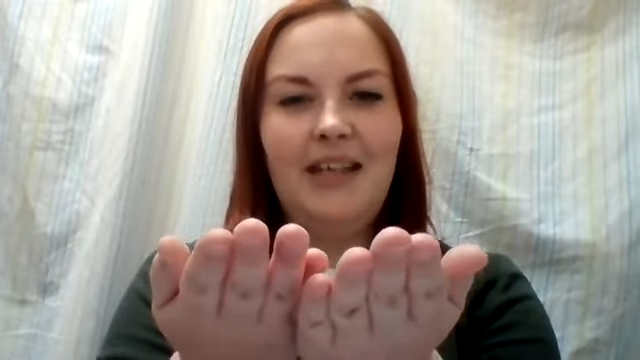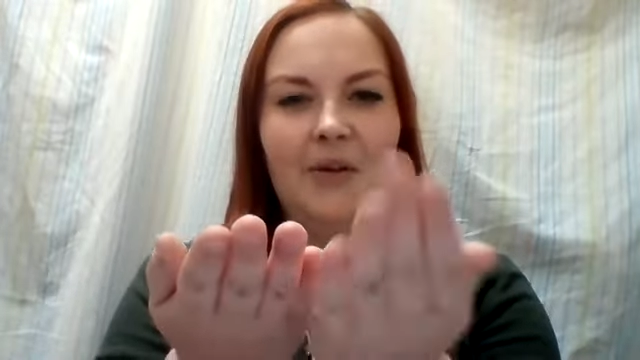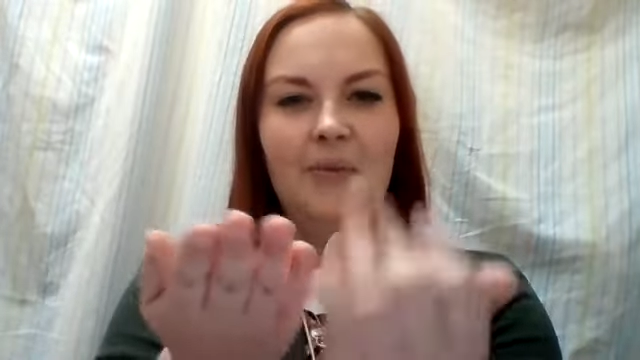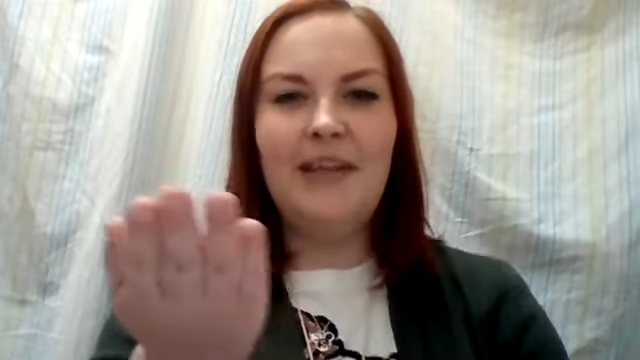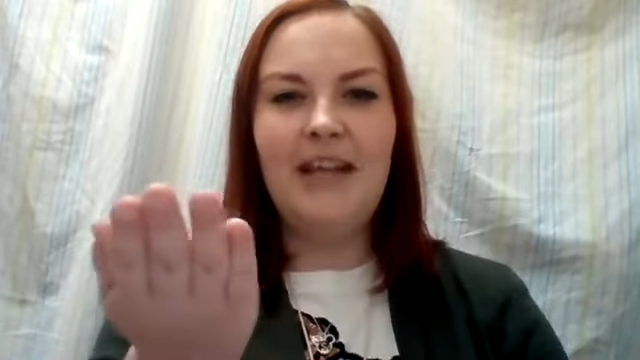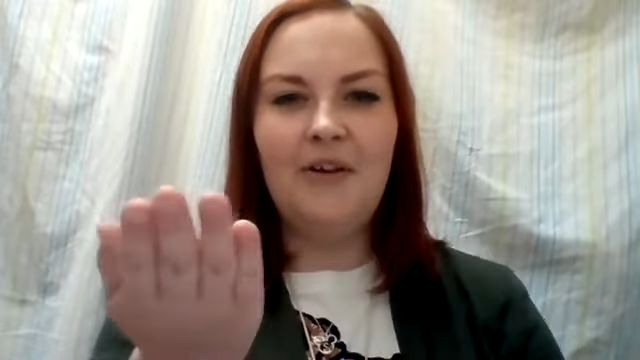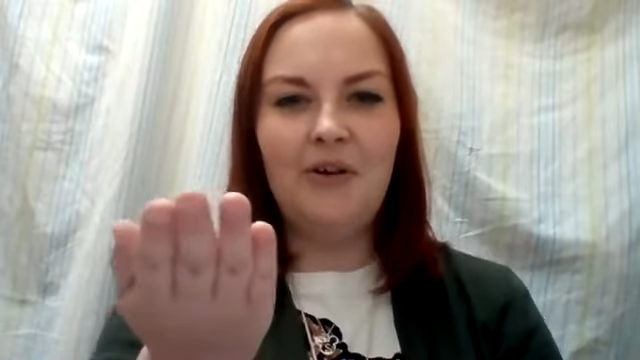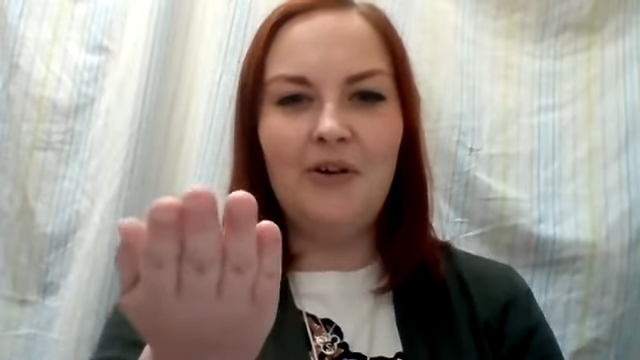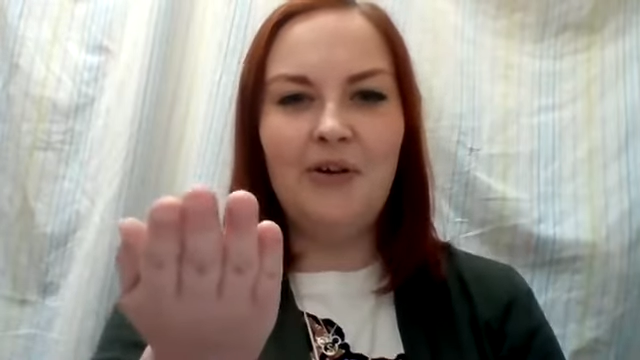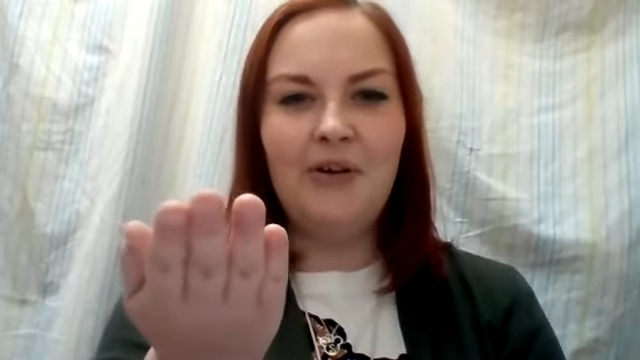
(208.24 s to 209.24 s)
Without
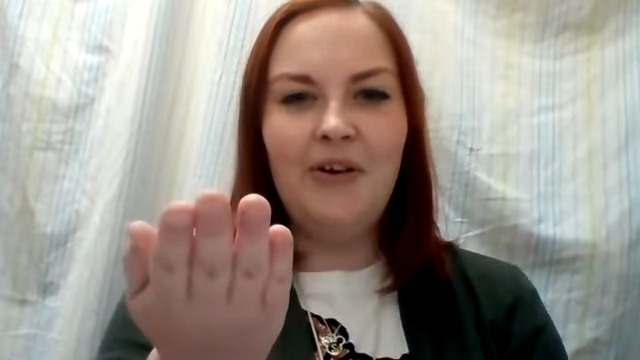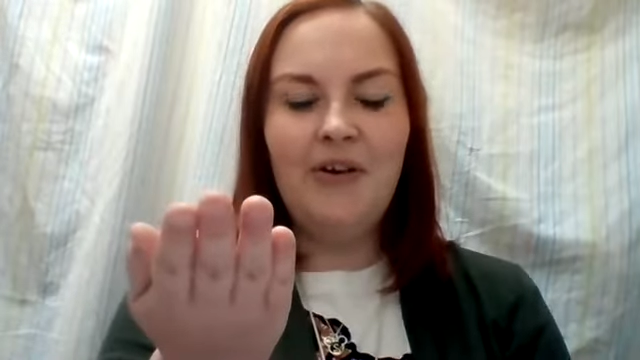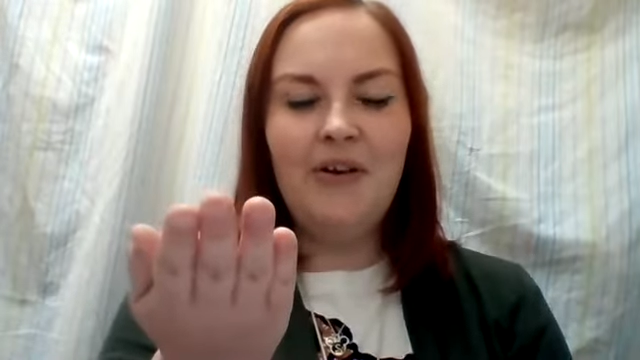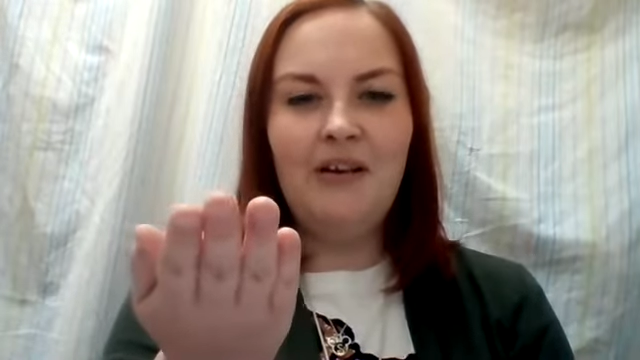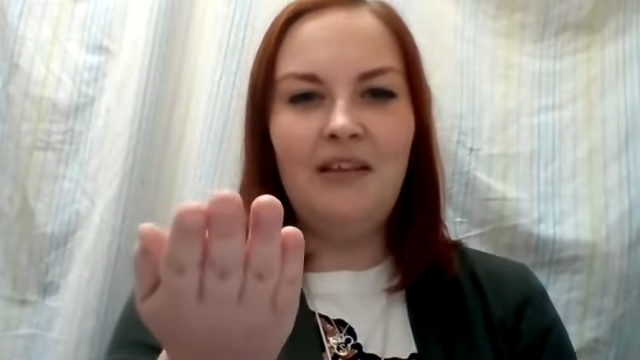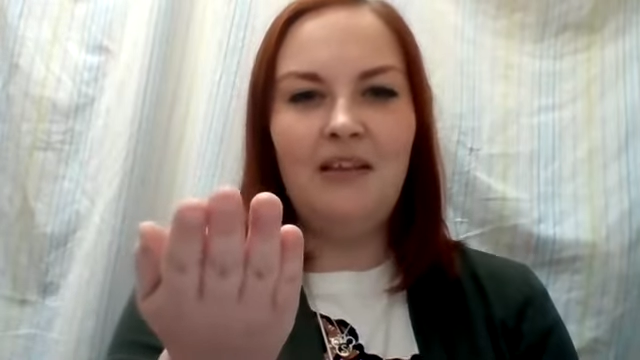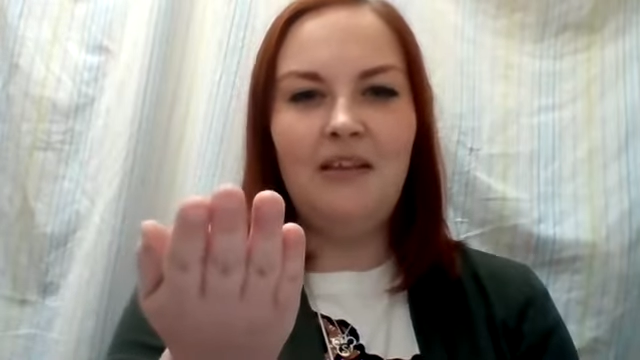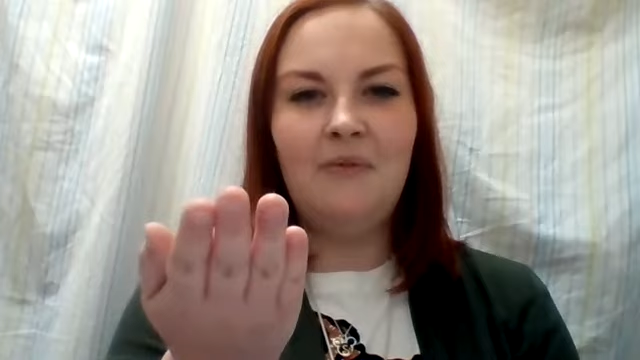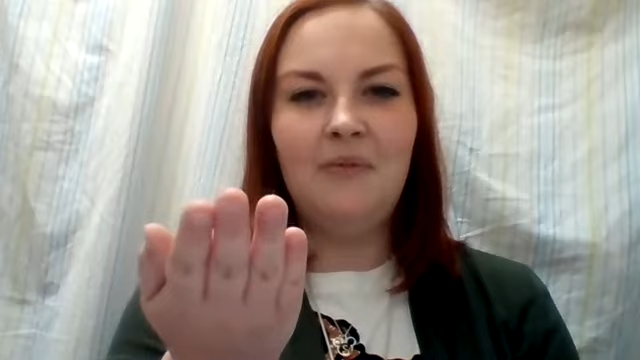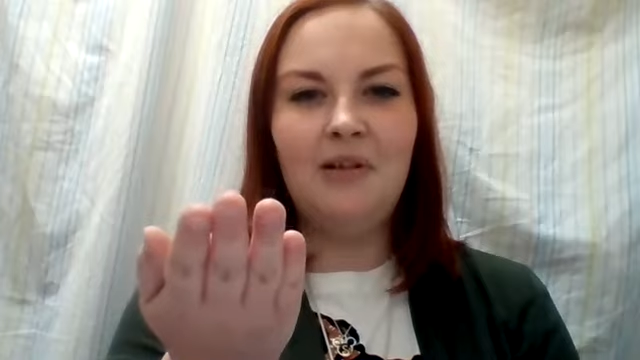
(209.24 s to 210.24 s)
er,
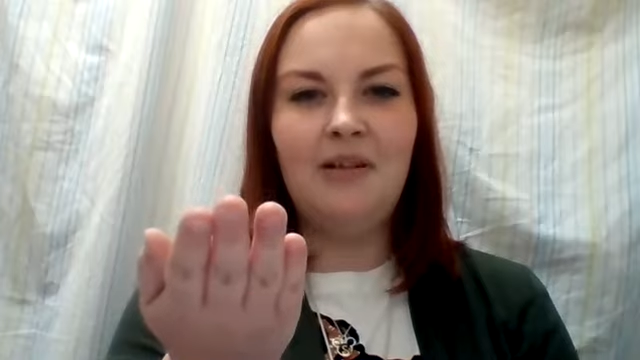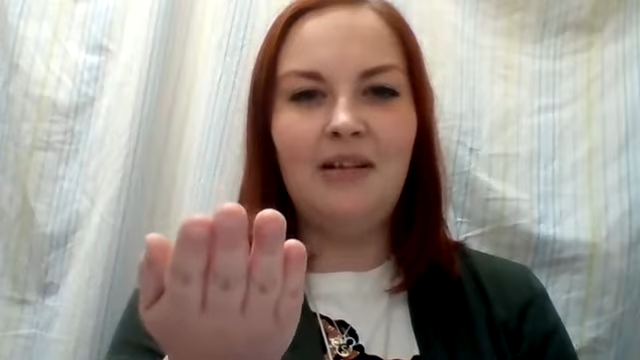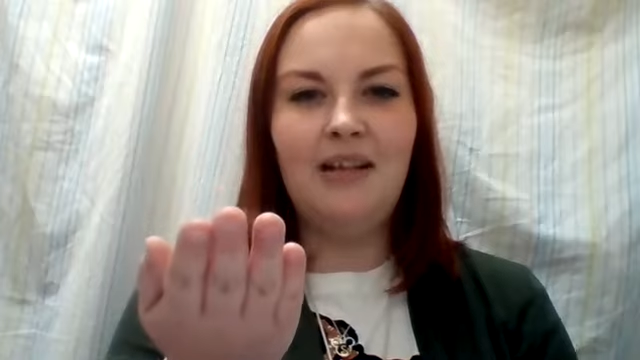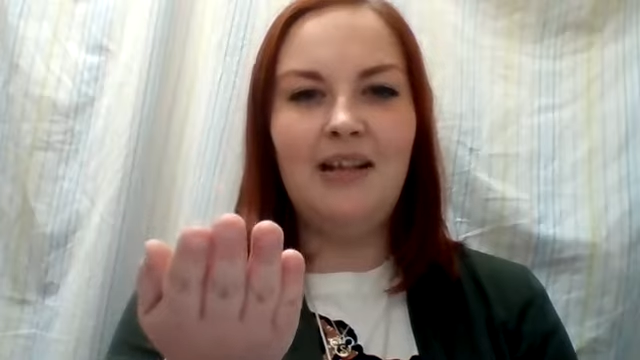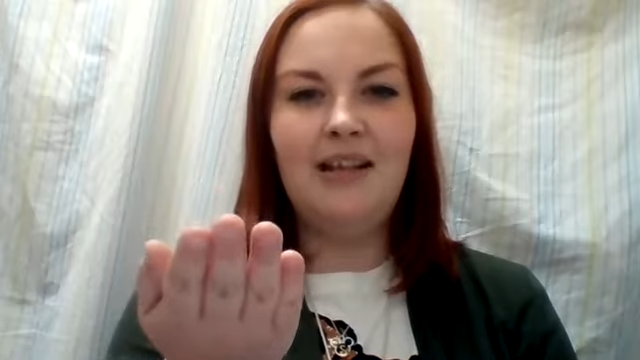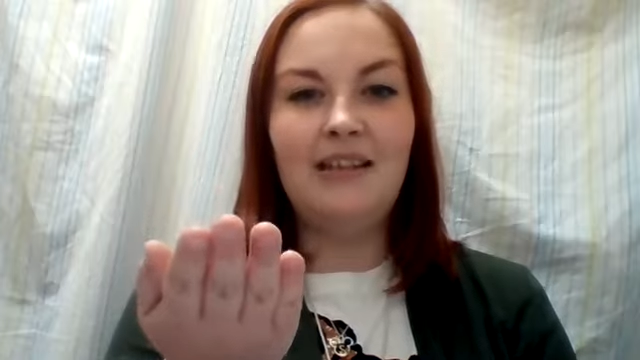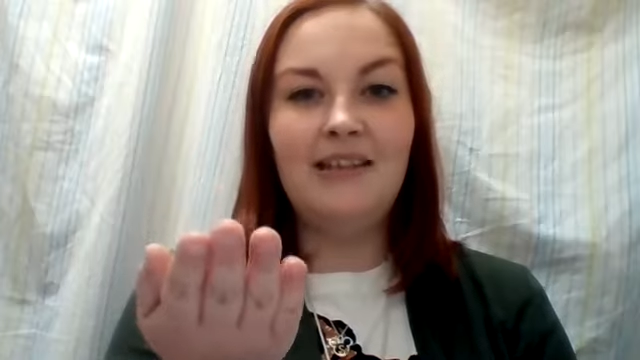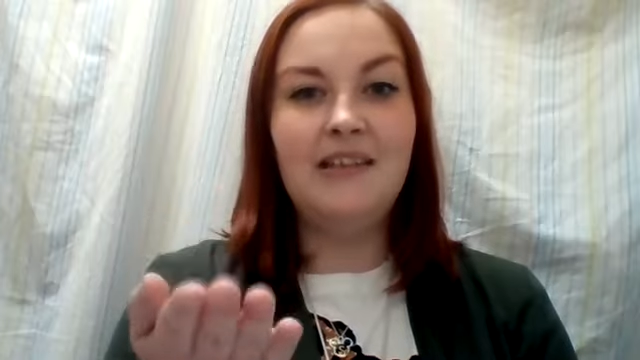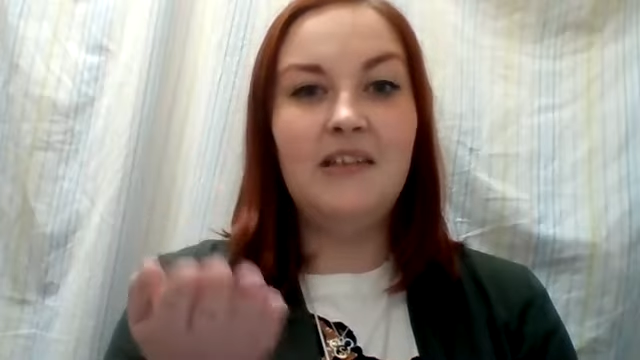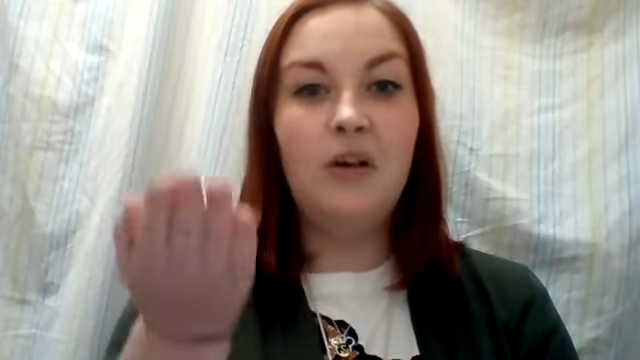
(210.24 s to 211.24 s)
the word
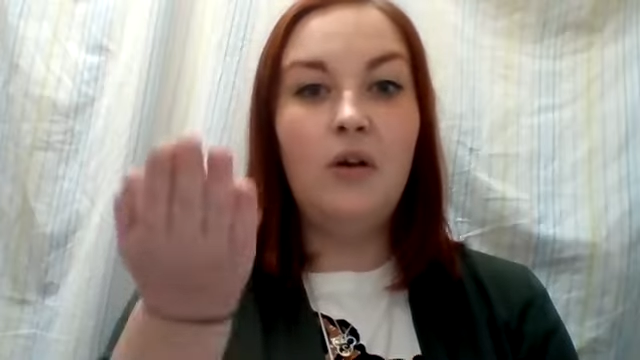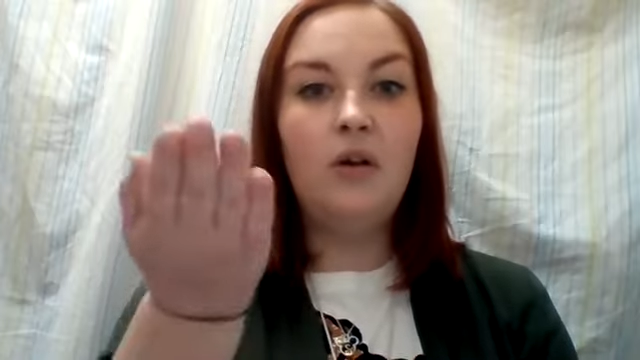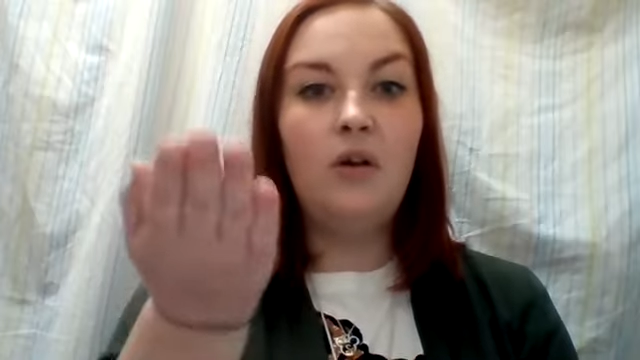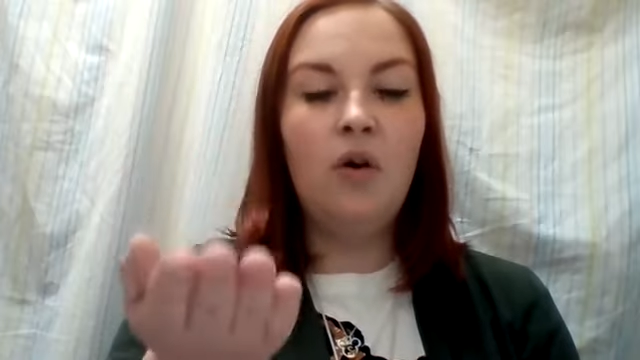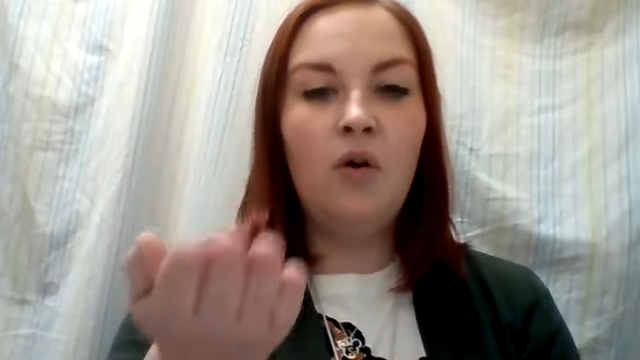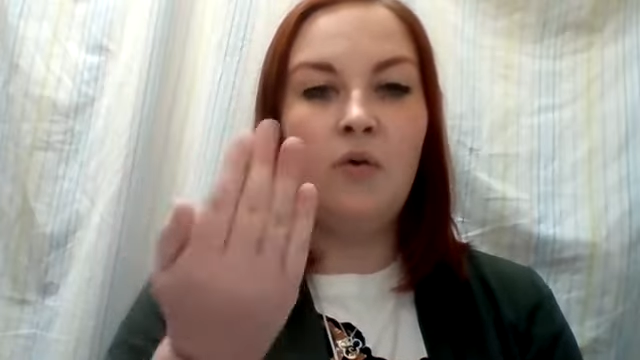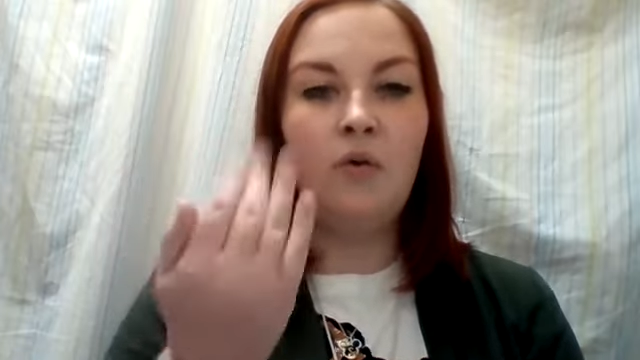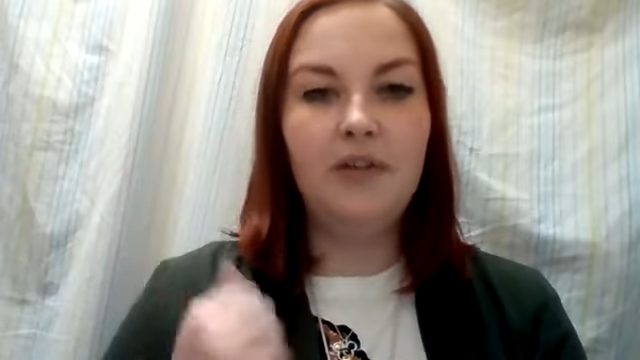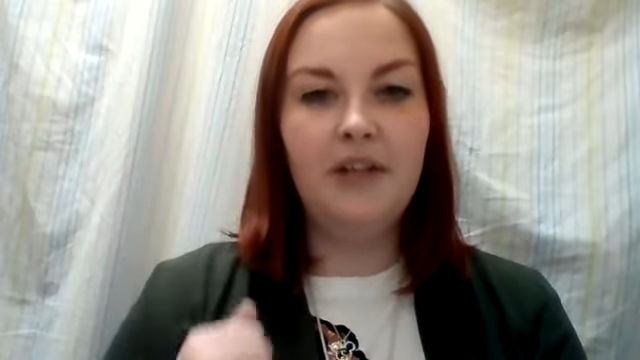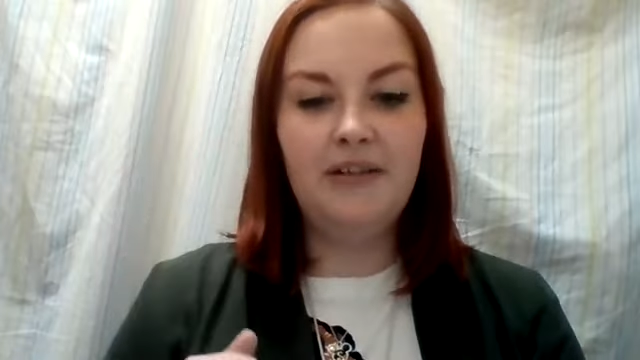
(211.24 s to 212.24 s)
is cold.